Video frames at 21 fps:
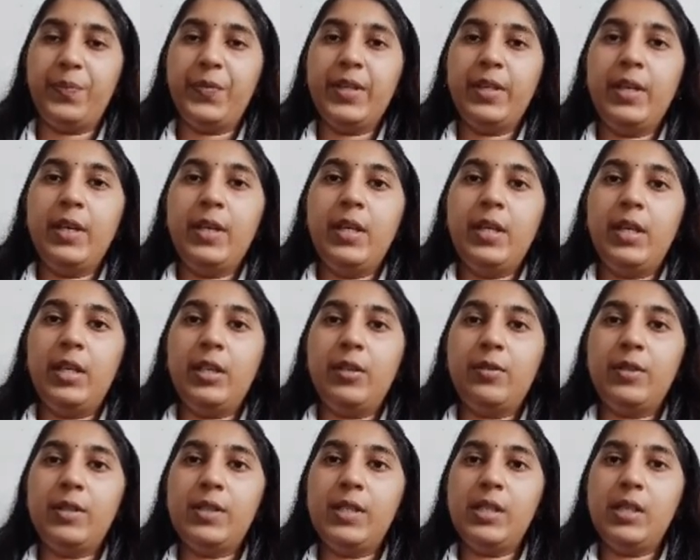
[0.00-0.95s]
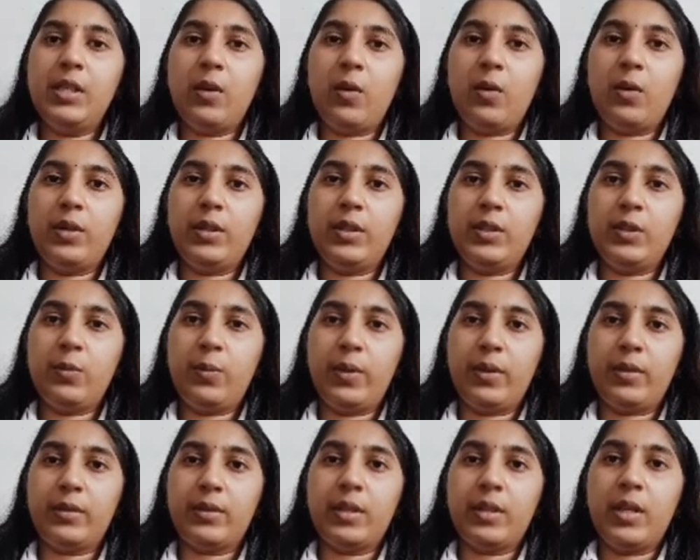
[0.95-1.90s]
Increasing the owner's wealth.
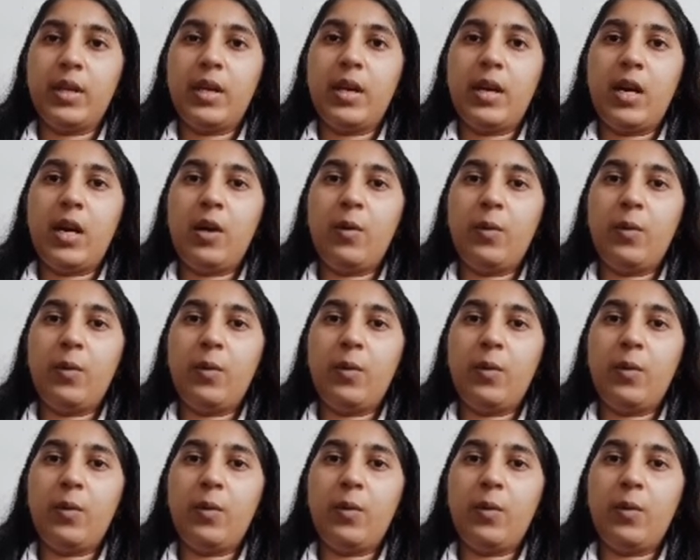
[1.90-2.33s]
However,